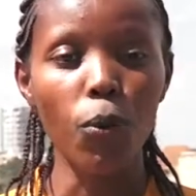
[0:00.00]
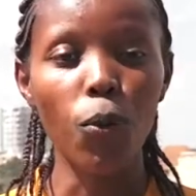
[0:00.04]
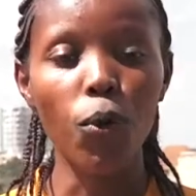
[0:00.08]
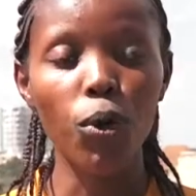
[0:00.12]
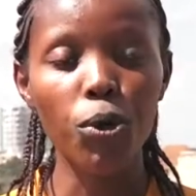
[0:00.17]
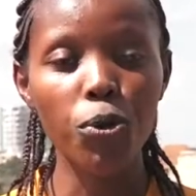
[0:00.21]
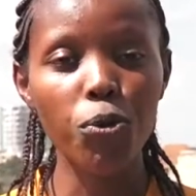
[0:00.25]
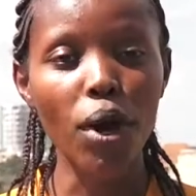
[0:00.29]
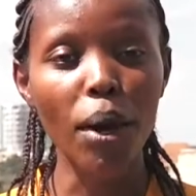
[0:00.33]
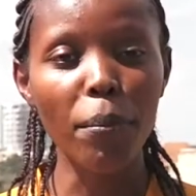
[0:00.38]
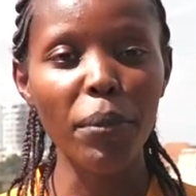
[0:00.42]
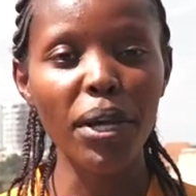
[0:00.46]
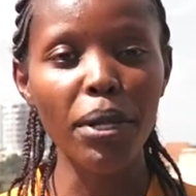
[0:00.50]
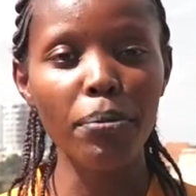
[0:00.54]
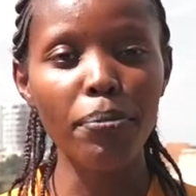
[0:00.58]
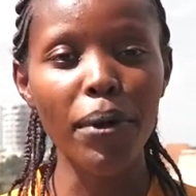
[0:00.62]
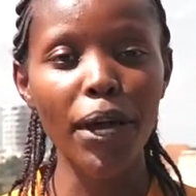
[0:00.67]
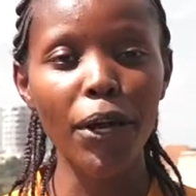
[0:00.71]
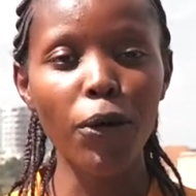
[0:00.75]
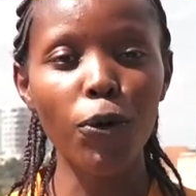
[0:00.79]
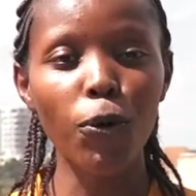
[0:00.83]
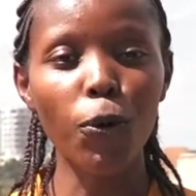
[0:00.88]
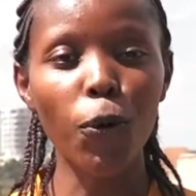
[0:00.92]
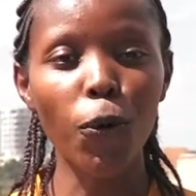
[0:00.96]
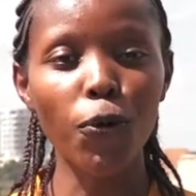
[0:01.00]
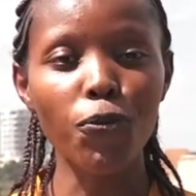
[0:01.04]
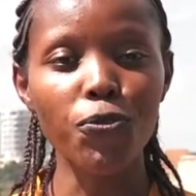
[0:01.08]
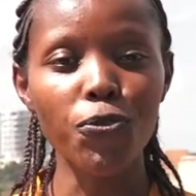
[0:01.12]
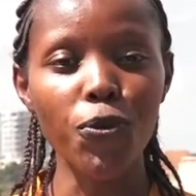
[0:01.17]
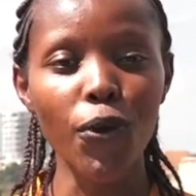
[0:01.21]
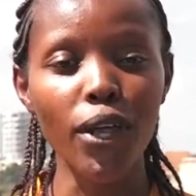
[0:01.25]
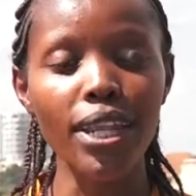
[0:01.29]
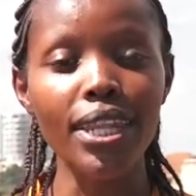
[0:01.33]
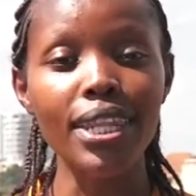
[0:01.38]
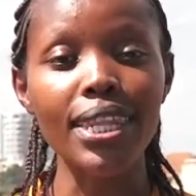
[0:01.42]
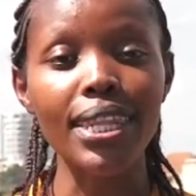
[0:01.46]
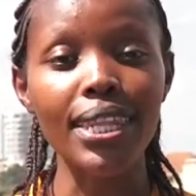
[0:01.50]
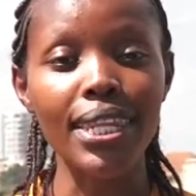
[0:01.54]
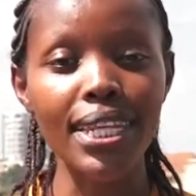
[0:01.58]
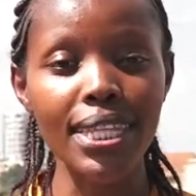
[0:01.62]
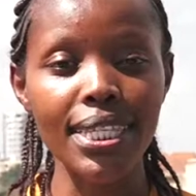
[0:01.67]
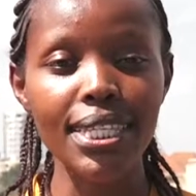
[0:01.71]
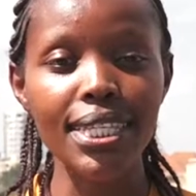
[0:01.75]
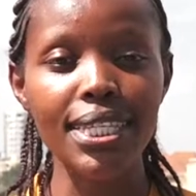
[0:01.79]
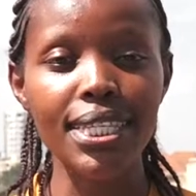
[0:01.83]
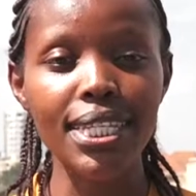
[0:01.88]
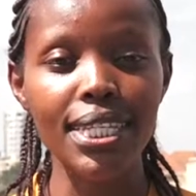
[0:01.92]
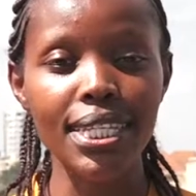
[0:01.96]
What do I mean by KOKO Fuel?
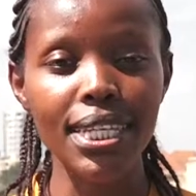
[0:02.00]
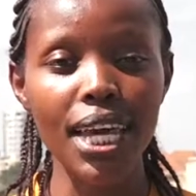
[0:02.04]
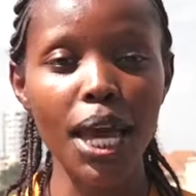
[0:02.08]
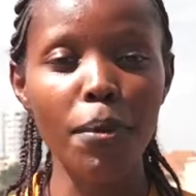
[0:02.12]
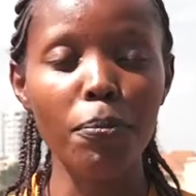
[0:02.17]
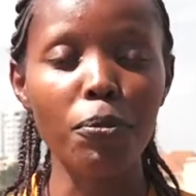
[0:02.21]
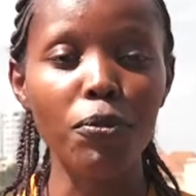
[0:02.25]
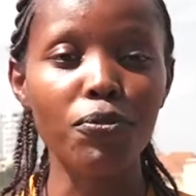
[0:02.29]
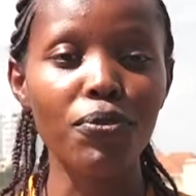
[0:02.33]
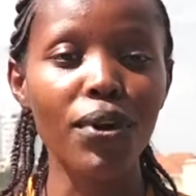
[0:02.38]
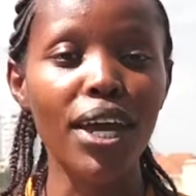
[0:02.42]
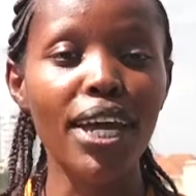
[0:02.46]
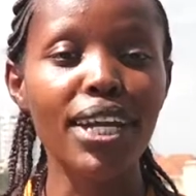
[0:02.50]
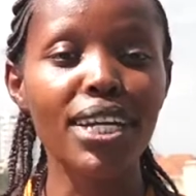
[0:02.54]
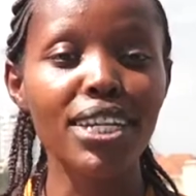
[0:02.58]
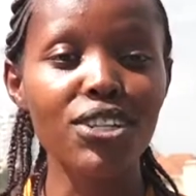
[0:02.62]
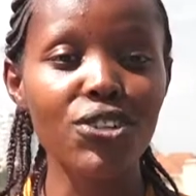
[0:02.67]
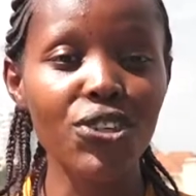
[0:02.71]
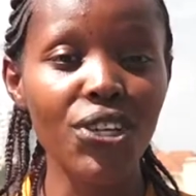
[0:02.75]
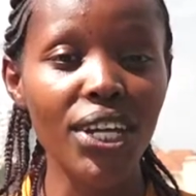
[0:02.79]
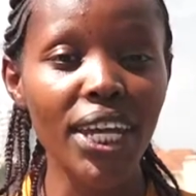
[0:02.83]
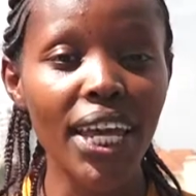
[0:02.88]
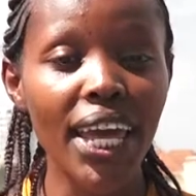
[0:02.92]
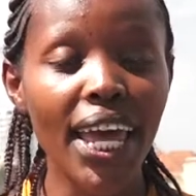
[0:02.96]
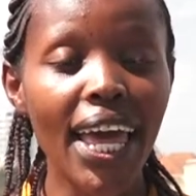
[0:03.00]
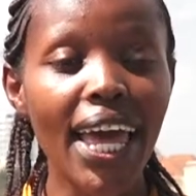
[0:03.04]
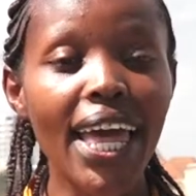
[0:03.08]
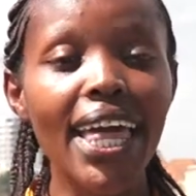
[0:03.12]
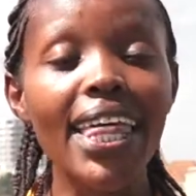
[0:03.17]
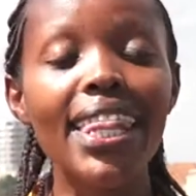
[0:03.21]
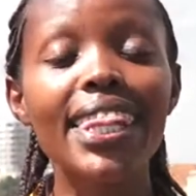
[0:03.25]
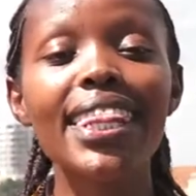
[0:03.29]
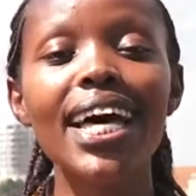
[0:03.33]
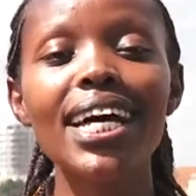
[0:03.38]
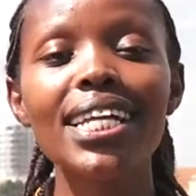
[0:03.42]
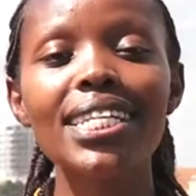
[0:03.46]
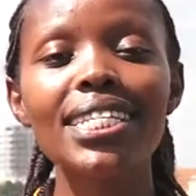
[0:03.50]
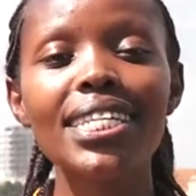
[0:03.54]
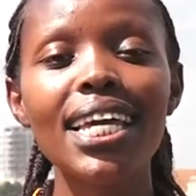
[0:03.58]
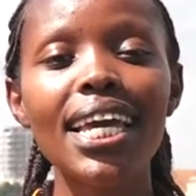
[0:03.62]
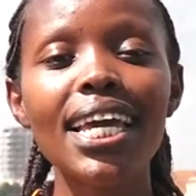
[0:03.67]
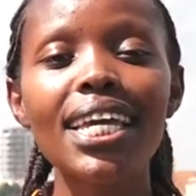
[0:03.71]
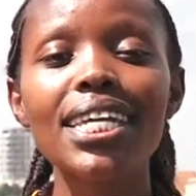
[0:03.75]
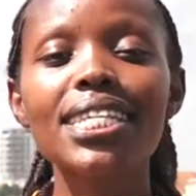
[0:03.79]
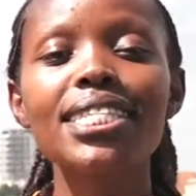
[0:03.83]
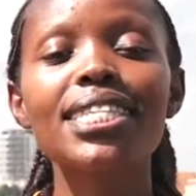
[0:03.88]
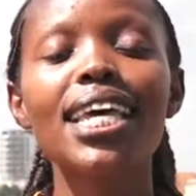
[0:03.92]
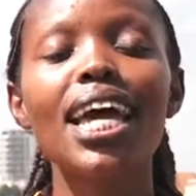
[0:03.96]
This is a type of energy
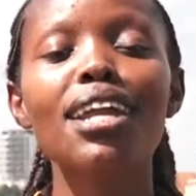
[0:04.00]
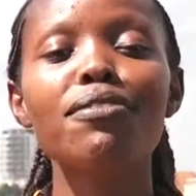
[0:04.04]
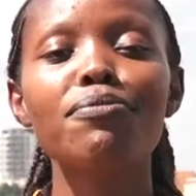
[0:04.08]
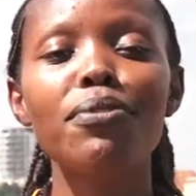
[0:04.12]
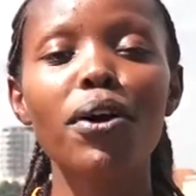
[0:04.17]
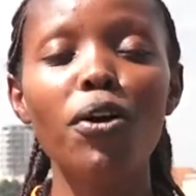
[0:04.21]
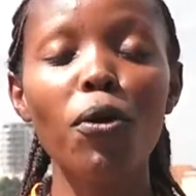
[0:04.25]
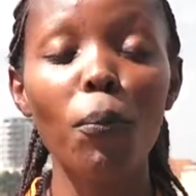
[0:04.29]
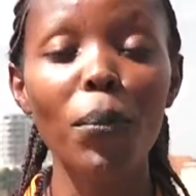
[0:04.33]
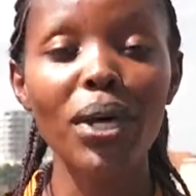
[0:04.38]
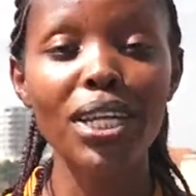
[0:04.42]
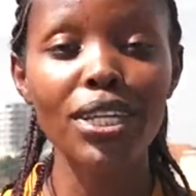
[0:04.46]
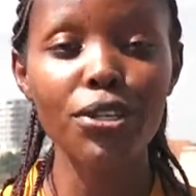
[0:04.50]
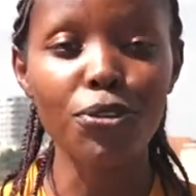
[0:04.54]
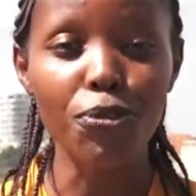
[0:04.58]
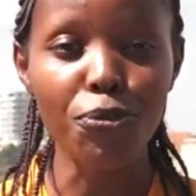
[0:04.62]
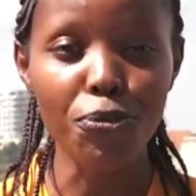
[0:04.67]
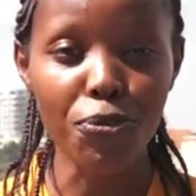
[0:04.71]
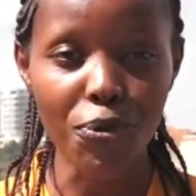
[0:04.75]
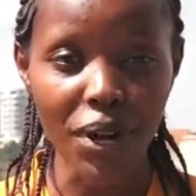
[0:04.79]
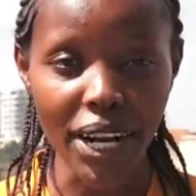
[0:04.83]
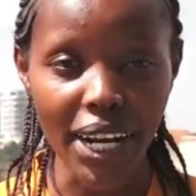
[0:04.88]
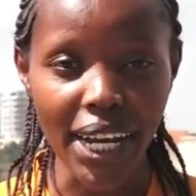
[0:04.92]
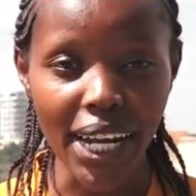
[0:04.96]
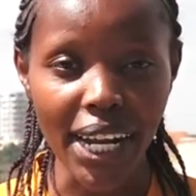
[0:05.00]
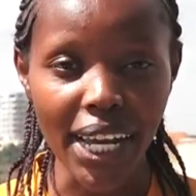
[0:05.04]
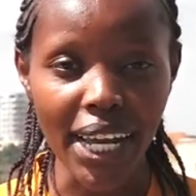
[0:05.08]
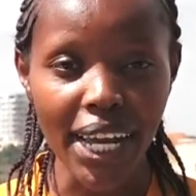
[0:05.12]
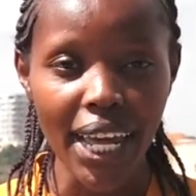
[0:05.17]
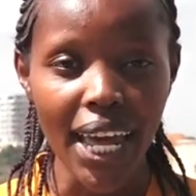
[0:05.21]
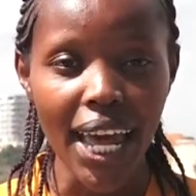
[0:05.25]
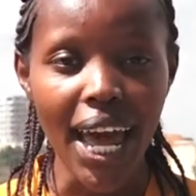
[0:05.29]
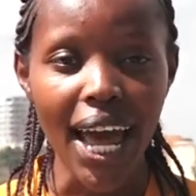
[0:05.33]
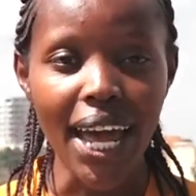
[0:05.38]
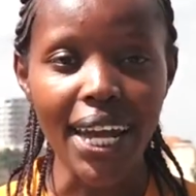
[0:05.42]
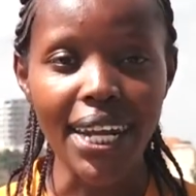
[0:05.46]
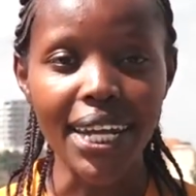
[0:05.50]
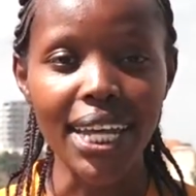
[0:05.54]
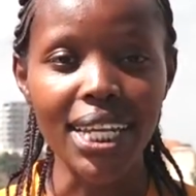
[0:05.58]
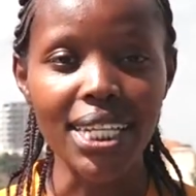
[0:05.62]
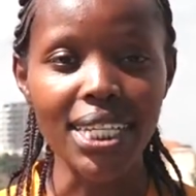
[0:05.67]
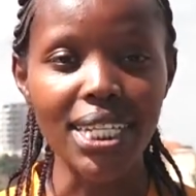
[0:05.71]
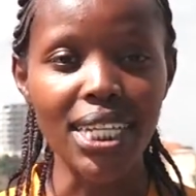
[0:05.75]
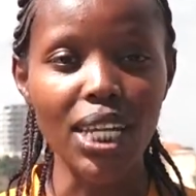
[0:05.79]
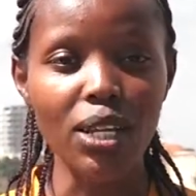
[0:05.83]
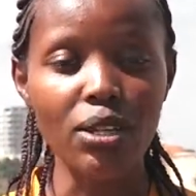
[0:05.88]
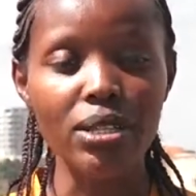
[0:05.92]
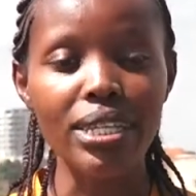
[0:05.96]
that is environmental friendly and
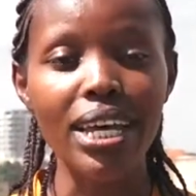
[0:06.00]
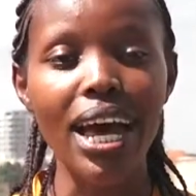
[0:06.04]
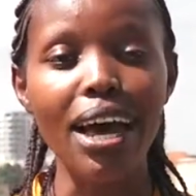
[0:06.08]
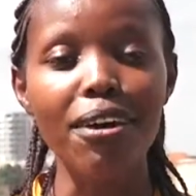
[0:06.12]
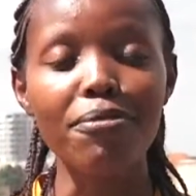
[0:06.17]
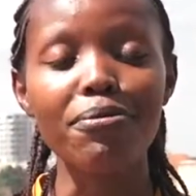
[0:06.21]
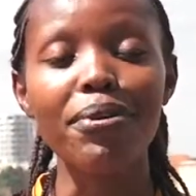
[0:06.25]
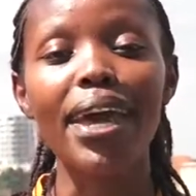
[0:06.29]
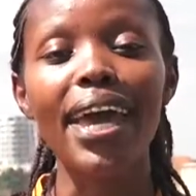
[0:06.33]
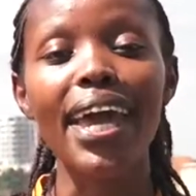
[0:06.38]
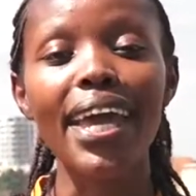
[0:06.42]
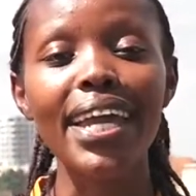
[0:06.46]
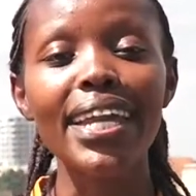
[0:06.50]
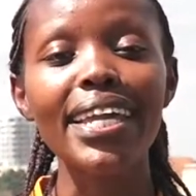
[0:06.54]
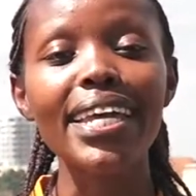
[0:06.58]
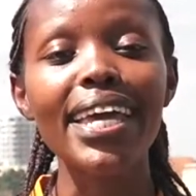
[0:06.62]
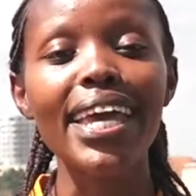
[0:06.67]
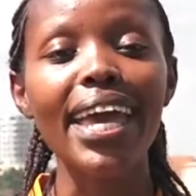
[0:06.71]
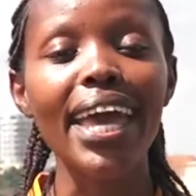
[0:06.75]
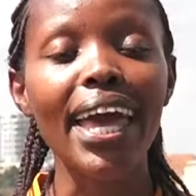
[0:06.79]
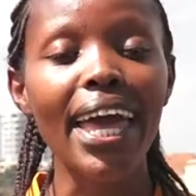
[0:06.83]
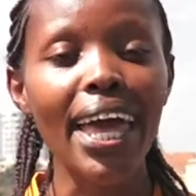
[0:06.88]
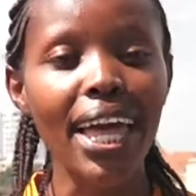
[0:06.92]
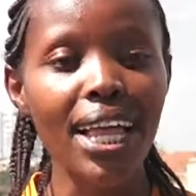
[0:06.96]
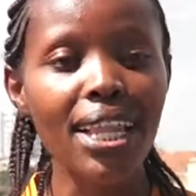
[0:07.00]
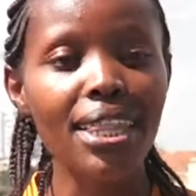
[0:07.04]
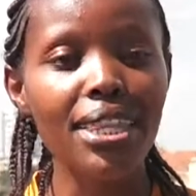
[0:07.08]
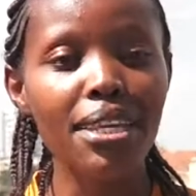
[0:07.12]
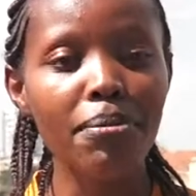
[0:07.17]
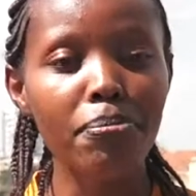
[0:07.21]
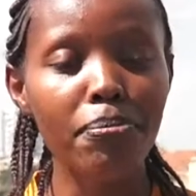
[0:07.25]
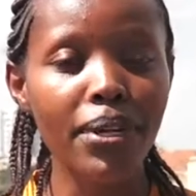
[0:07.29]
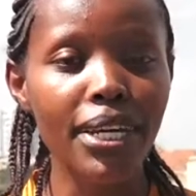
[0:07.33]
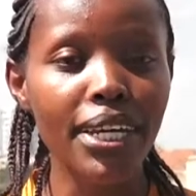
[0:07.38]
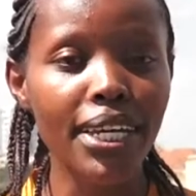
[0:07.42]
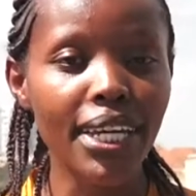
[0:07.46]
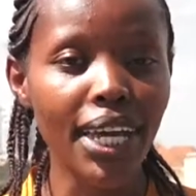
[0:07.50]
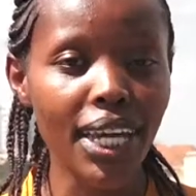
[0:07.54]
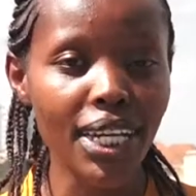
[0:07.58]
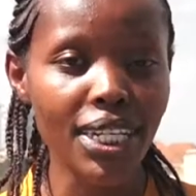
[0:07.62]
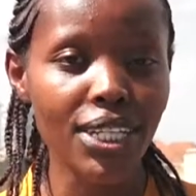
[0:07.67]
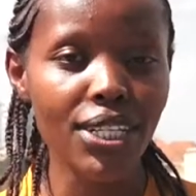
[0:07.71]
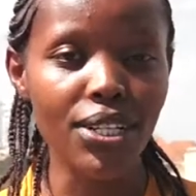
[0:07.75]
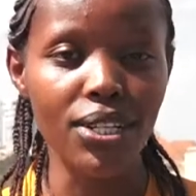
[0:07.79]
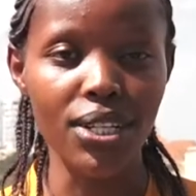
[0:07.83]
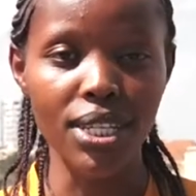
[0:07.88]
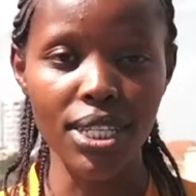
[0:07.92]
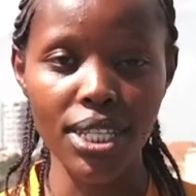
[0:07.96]
does not have any health
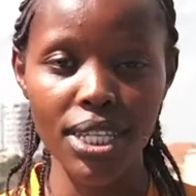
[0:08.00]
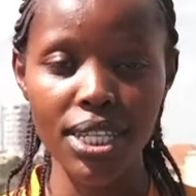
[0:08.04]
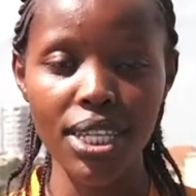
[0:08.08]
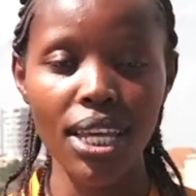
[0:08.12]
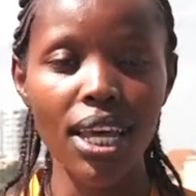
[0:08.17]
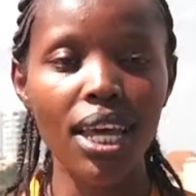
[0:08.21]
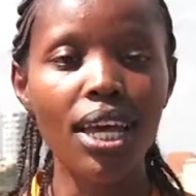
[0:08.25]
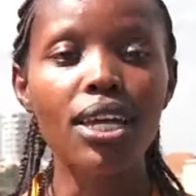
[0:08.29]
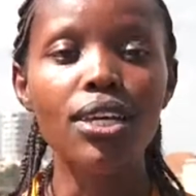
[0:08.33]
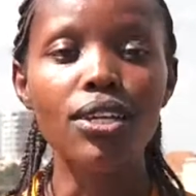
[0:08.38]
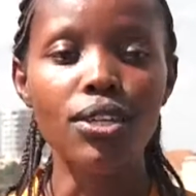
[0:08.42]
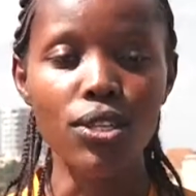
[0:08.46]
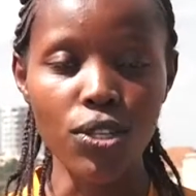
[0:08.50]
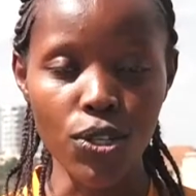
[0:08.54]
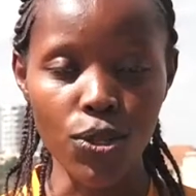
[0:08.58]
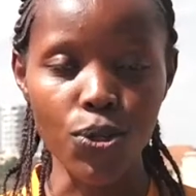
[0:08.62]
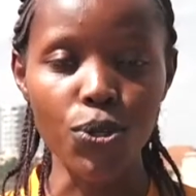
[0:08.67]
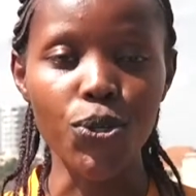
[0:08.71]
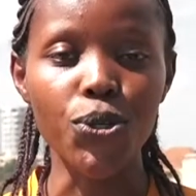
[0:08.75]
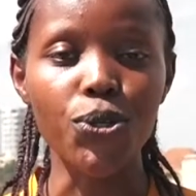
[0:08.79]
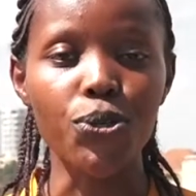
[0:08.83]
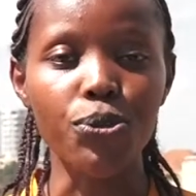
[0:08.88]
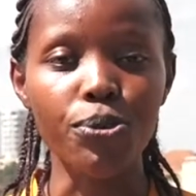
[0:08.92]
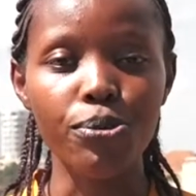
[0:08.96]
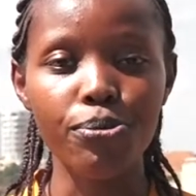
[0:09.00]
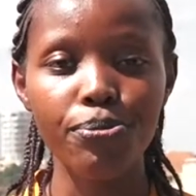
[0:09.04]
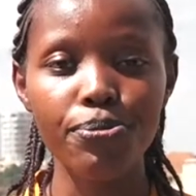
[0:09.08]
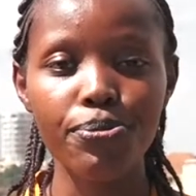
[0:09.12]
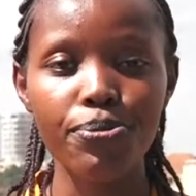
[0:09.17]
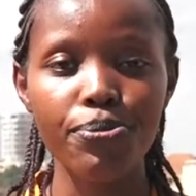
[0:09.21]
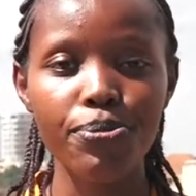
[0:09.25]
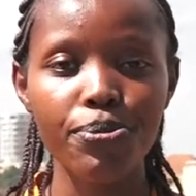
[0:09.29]
implications to you.